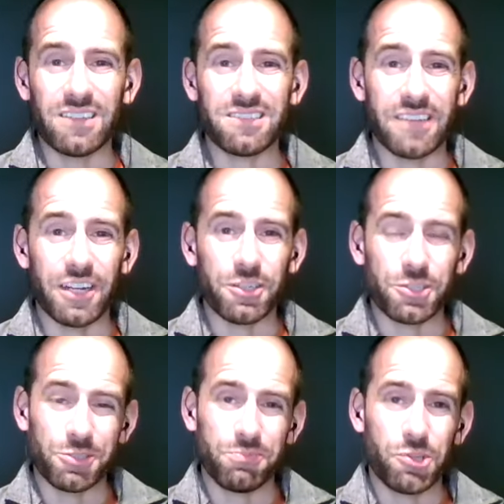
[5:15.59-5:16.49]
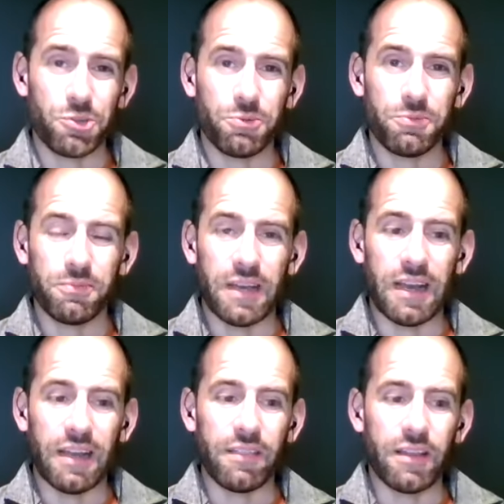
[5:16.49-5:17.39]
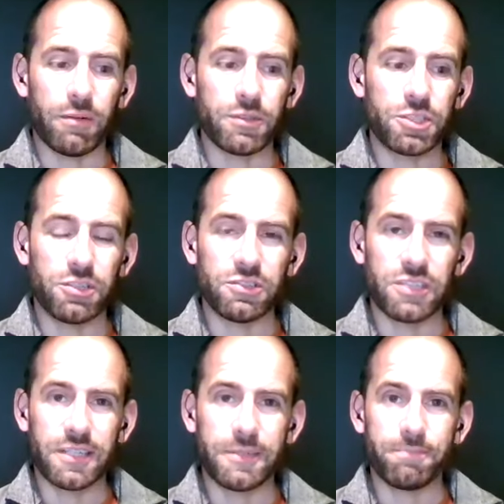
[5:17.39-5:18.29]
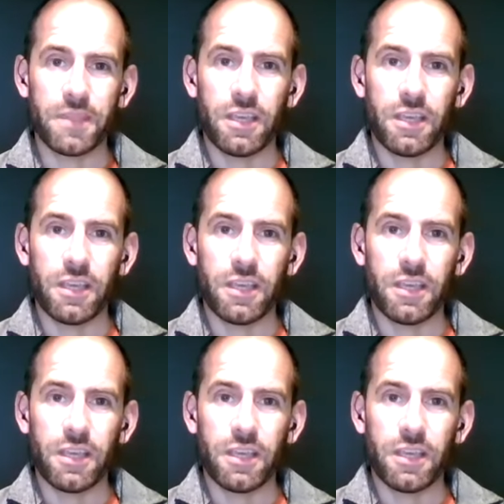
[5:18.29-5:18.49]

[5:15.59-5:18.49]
a search tool, and that was using